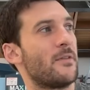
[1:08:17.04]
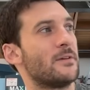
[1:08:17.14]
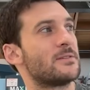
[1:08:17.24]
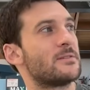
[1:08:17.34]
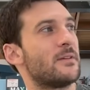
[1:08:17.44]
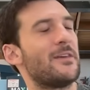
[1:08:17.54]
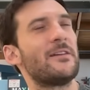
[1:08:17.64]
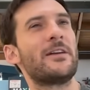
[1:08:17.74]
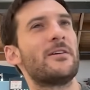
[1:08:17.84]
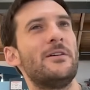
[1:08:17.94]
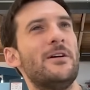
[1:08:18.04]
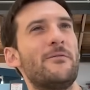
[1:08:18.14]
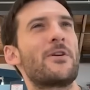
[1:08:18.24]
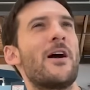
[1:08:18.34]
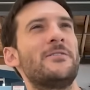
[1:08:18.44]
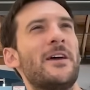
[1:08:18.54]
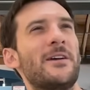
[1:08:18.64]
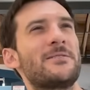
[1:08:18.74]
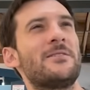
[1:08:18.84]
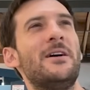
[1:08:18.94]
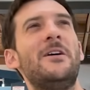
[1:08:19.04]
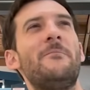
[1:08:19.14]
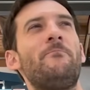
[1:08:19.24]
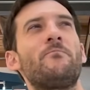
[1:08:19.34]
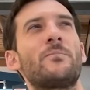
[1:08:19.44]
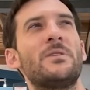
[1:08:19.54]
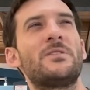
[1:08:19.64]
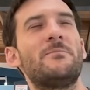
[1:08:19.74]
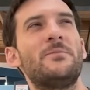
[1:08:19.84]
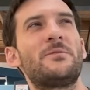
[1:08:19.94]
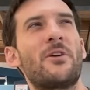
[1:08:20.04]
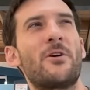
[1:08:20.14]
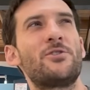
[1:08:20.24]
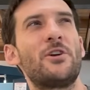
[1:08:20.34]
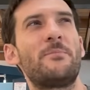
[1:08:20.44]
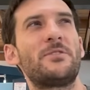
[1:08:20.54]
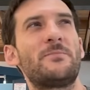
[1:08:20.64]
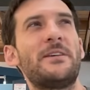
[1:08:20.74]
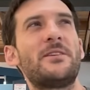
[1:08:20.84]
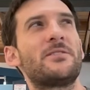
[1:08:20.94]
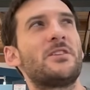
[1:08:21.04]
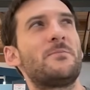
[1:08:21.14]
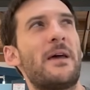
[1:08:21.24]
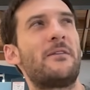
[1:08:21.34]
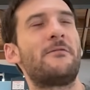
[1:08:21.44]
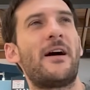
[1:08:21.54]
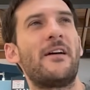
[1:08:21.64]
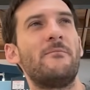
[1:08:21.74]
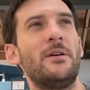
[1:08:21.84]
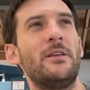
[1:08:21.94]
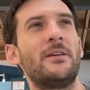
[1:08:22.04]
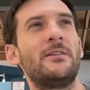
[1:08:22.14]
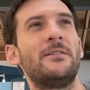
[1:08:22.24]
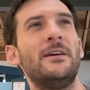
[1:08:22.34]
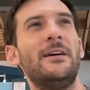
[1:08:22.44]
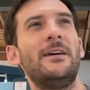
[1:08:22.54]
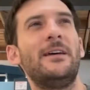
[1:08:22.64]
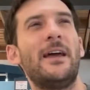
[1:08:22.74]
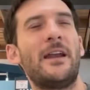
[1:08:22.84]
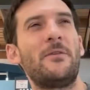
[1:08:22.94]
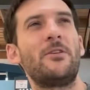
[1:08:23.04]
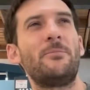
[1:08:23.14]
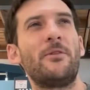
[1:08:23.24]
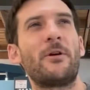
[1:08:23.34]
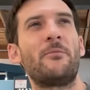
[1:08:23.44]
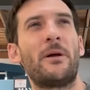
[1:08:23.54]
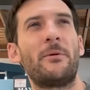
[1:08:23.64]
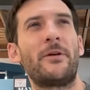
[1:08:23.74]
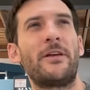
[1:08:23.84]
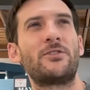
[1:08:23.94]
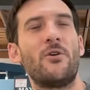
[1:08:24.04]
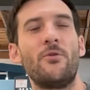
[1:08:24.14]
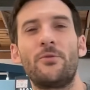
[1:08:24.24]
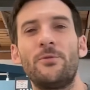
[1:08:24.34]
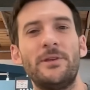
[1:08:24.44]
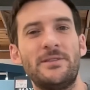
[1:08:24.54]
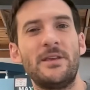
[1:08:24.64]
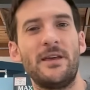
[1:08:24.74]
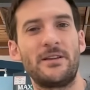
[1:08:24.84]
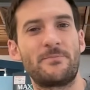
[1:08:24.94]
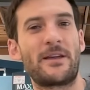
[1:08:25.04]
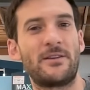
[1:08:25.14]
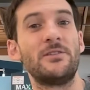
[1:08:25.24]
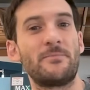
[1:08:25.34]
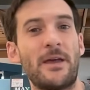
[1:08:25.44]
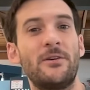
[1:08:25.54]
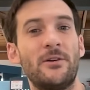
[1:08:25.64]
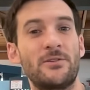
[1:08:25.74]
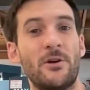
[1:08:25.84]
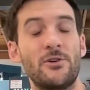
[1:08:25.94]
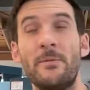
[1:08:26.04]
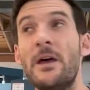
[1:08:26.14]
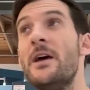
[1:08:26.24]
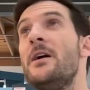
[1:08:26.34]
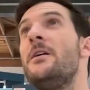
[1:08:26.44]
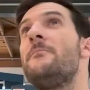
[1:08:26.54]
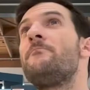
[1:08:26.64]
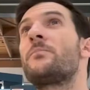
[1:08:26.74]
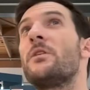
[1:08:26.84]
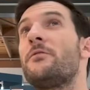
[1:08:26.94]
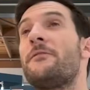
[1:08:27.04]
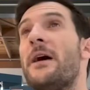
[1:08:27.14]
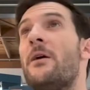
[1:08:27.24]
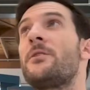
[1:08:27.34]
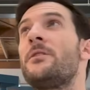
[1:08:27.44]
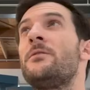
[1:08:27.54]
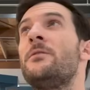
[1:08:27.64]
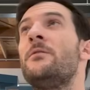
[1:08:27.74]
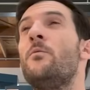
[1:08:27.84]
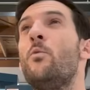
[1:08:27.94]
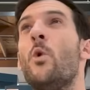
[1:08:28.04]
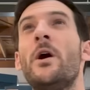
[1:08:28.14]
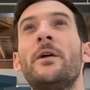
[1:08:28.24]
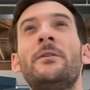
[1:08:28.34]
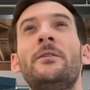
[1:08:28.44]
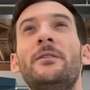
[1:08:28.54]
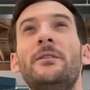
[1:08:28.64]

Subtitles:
this. I think, like, for context, SpaceX has spent $5 billion, and I think it'll be probably around like total is the expected spend on Starship. For Falcon 1,